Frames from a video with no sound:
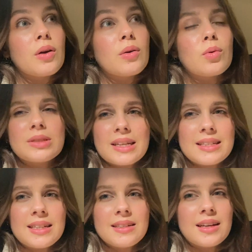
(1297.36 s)
or
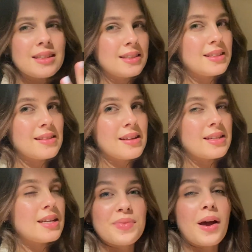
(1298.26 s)
city, I think it's a city.